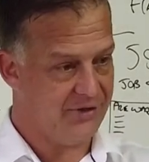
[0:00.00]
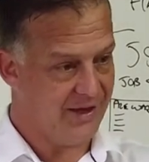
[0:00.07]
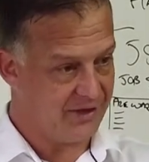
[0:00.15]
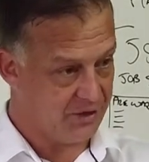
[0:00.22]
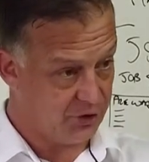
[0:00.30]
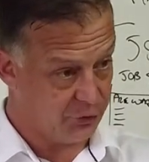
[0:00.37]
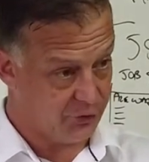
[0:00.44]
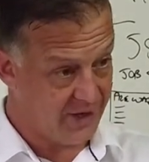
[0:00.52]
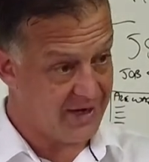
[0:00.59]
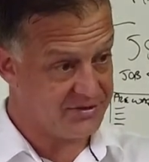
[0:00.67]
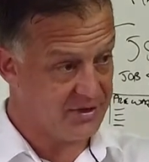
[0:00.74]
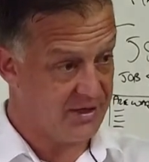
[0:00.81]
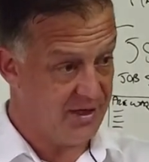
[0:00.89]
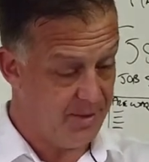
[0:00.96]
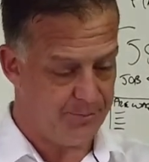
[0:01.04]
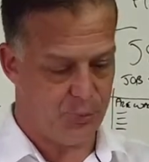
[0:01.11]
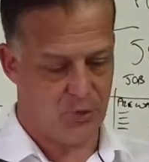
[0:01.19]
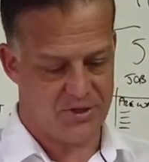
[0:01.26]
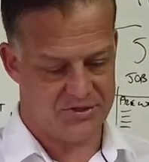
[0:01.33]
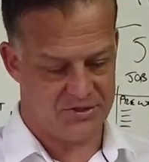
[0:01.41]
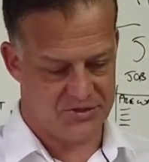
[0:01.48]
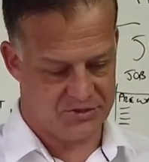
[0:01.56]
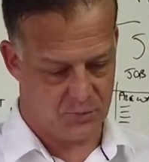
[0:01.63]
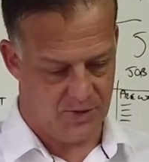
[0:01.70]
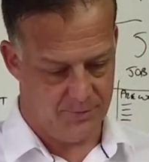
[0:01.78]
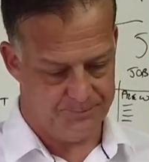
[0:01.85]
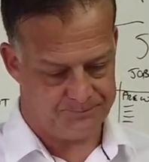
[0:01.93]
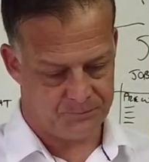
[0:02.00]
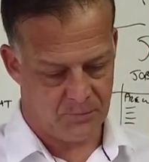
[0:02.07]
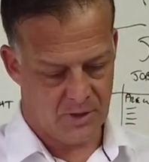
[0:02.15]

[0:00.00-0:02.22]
that can create a nip point as well.